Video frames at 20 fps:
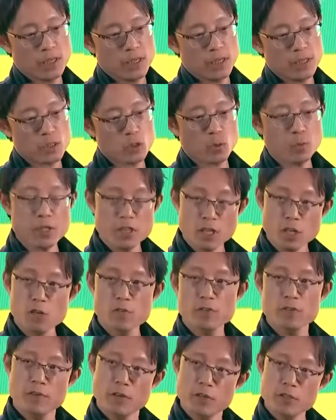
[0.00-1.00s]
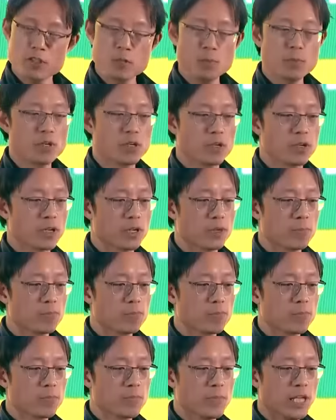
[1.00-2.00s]
And so we think of it very similarly.
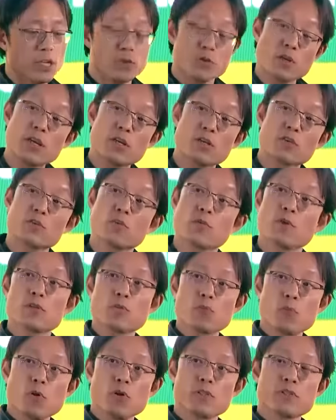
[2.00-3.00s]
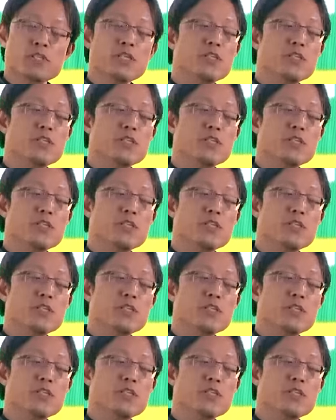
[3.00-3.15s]
Educators around the world,